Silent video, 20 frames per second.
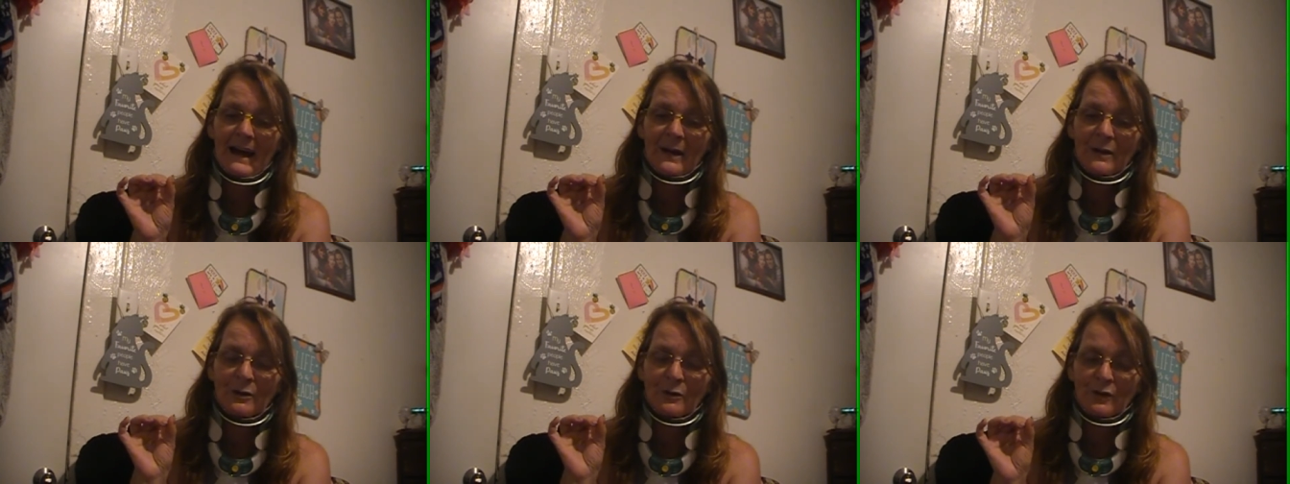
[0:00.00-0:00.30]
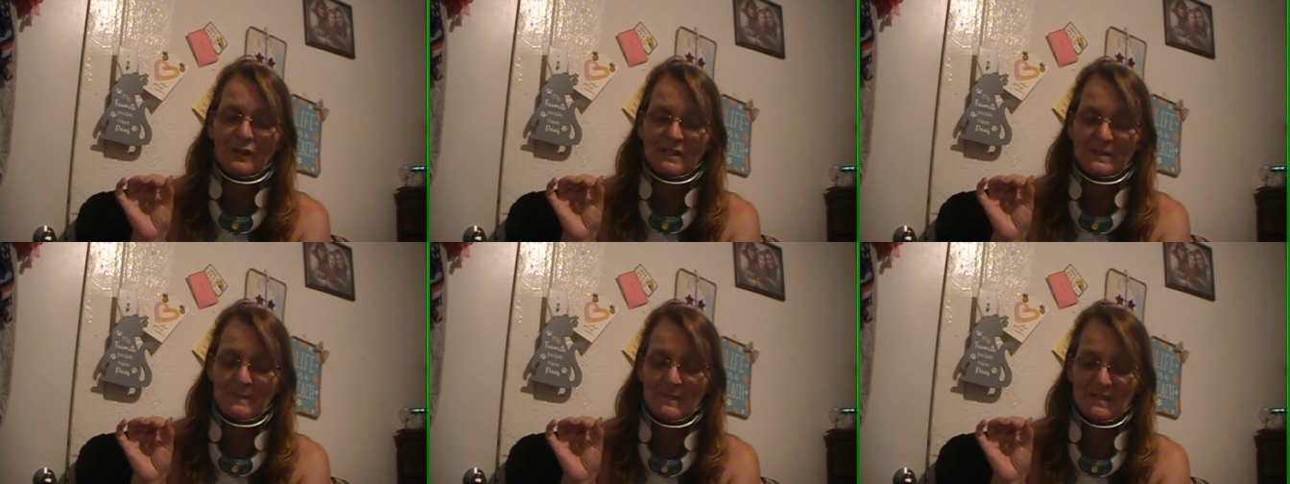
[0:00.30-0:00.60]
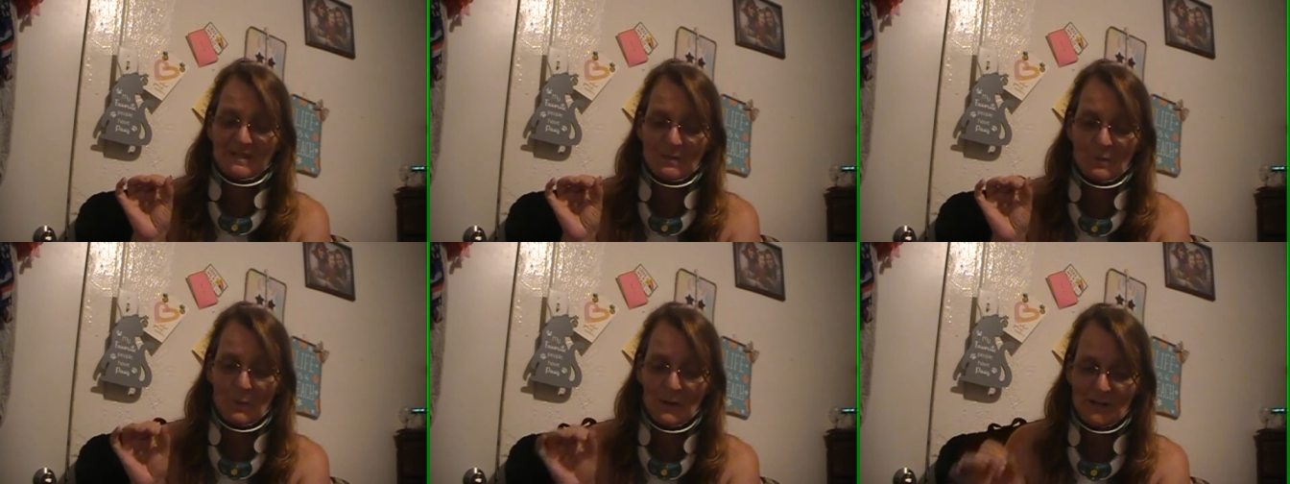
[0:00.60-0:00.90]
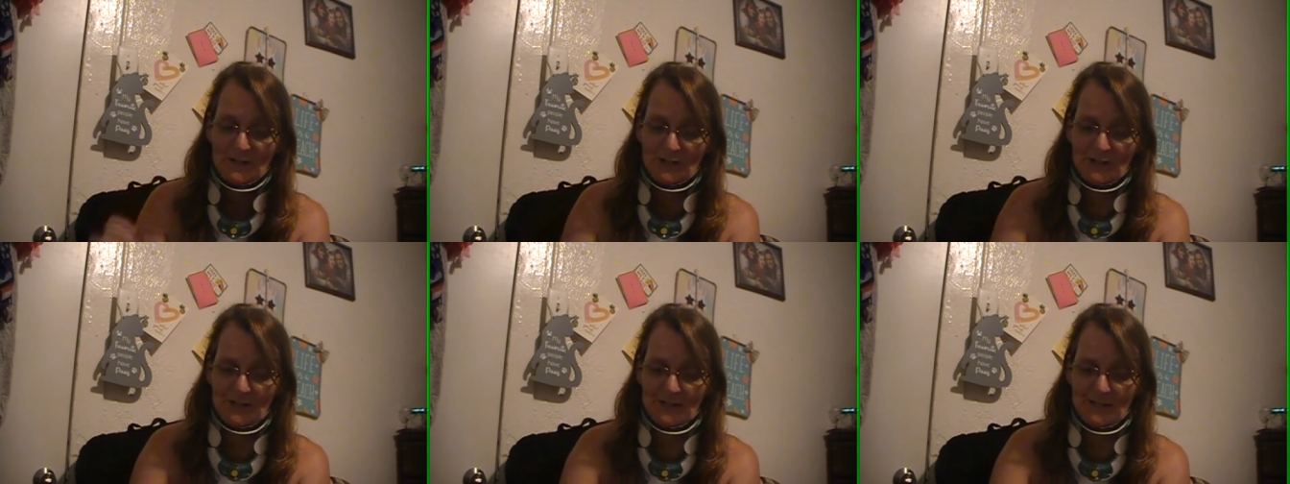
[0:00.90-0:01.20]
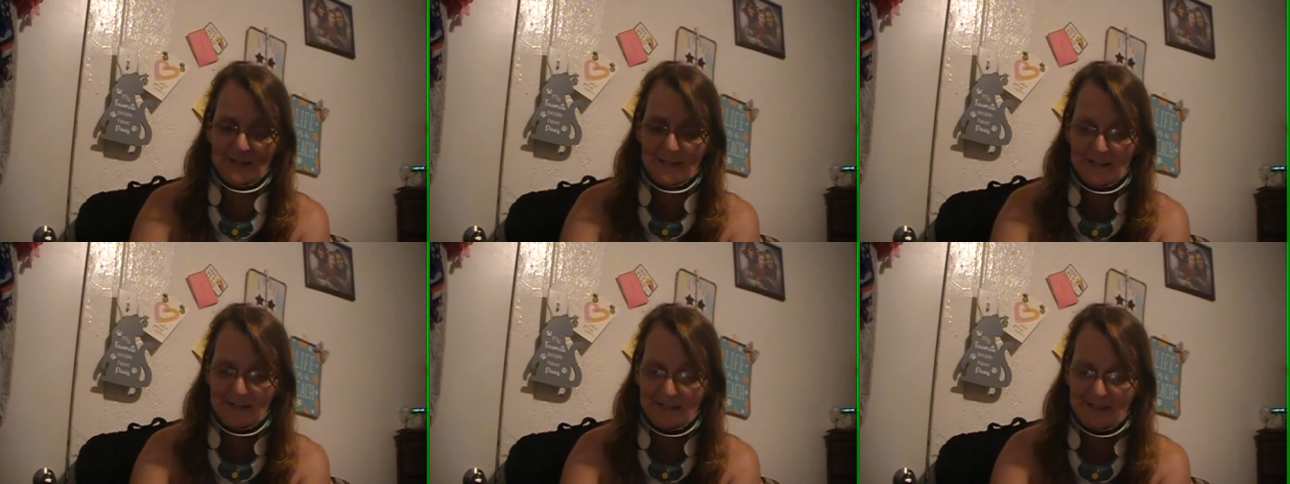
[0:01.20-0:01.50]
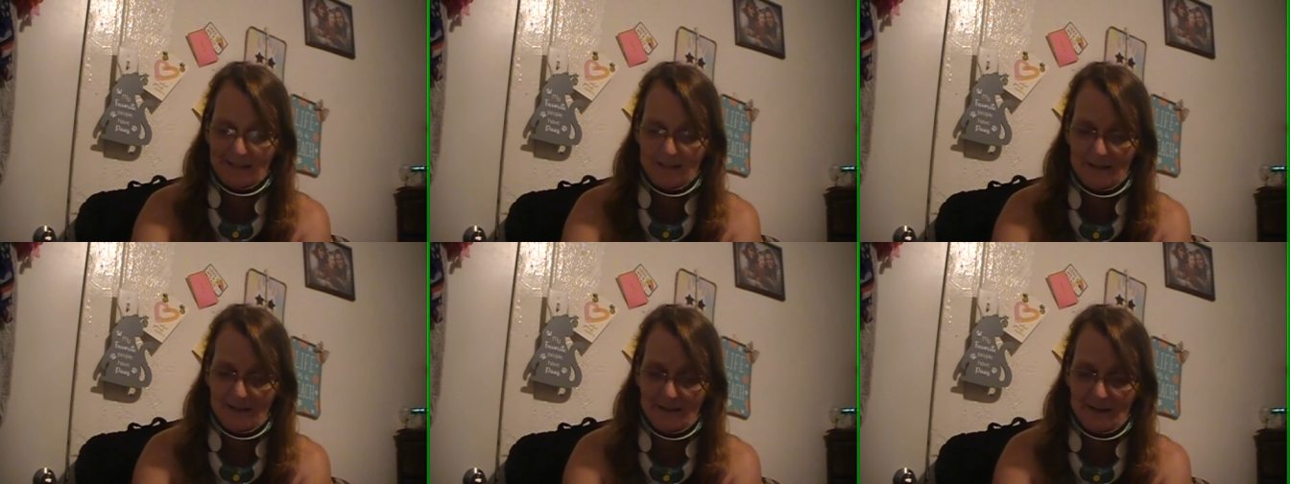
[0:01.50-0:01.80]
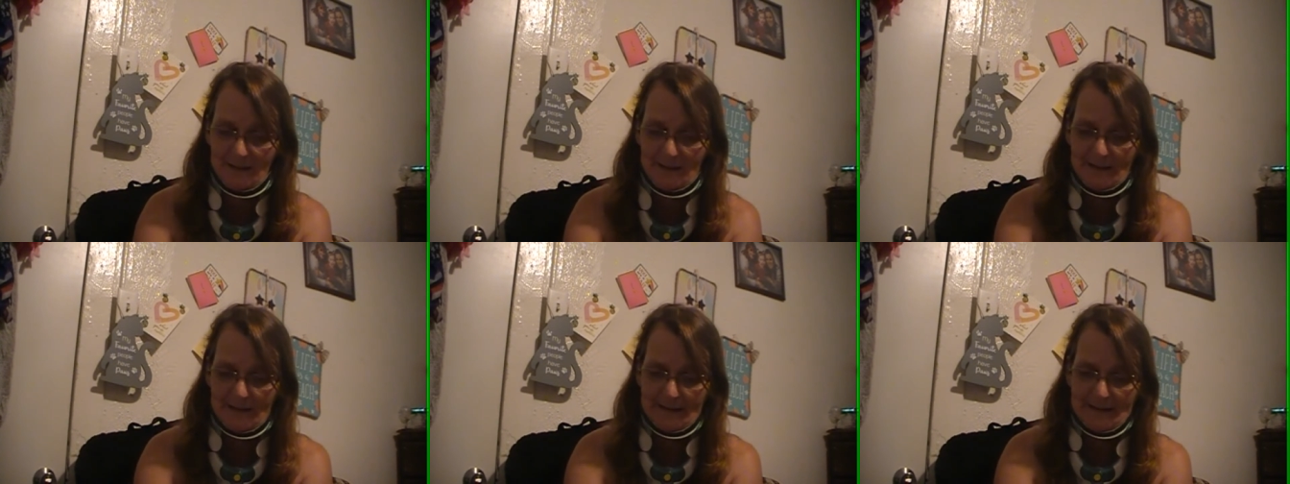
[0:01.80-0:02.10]
Christmas wishes,
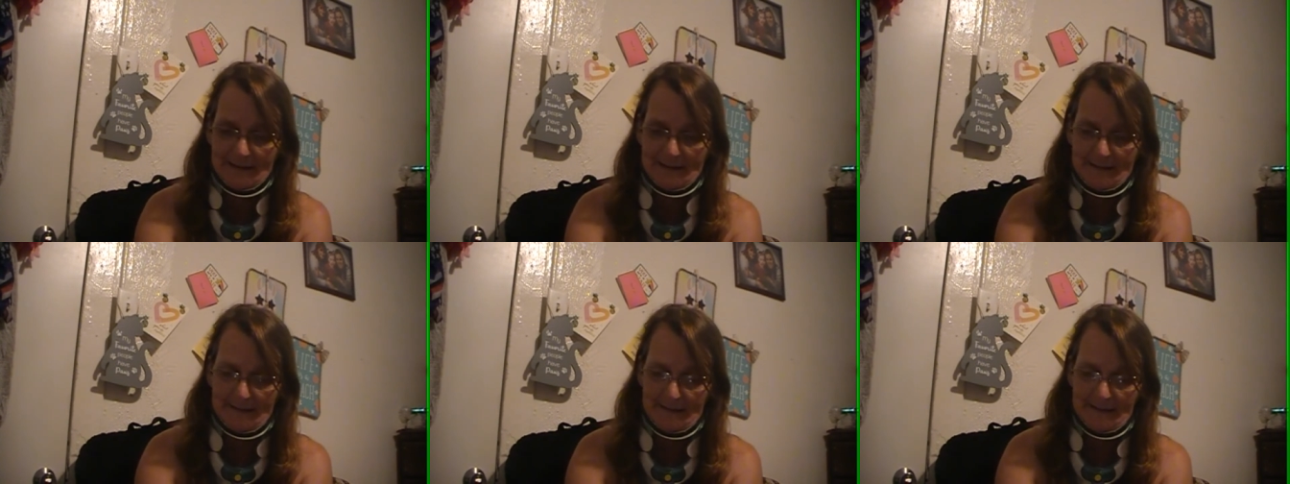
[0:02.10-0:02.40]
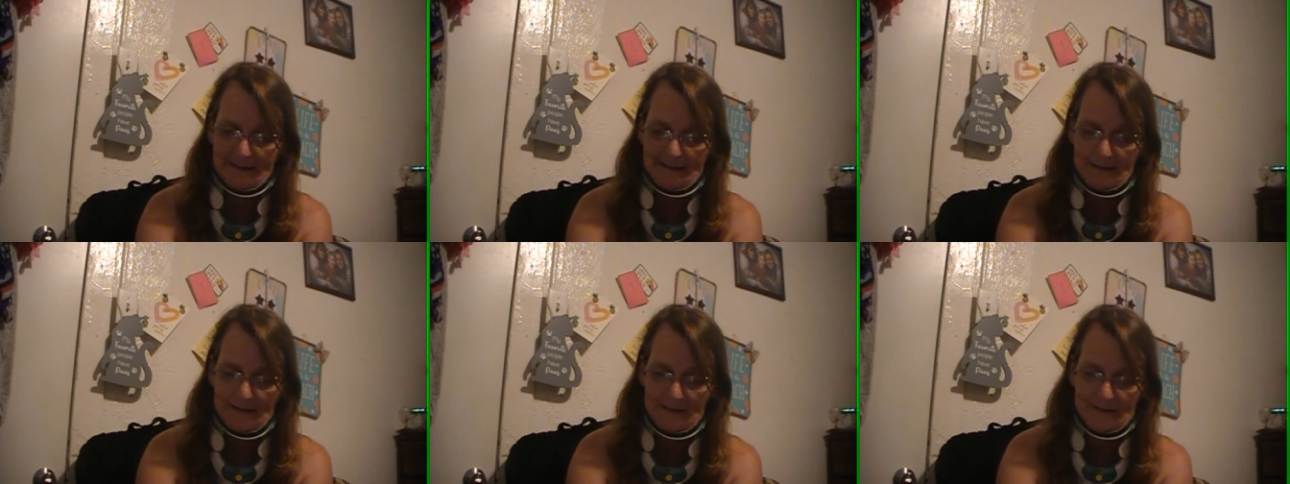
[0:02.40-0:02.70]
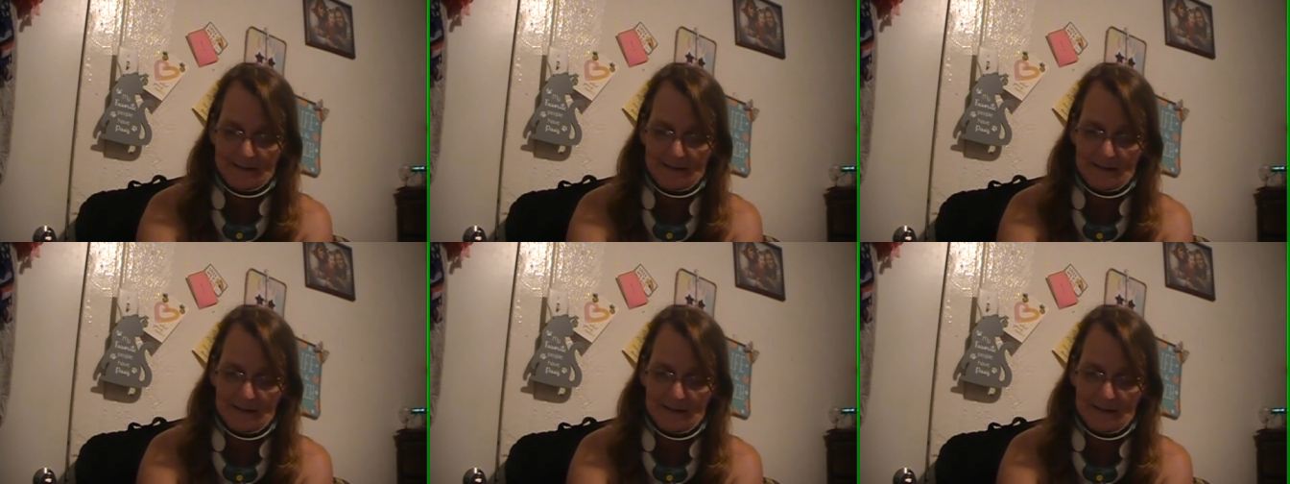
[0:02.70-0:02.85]
and then